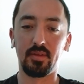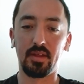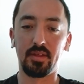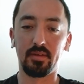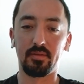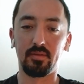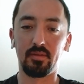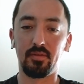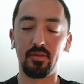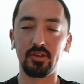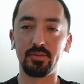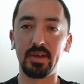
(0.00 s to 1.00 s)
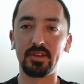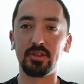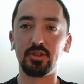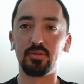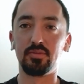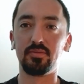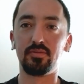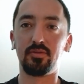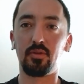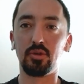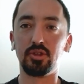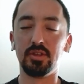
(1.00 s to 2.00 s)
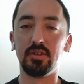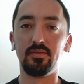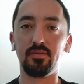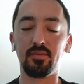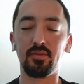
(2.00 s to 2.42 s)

think first match I was fortunate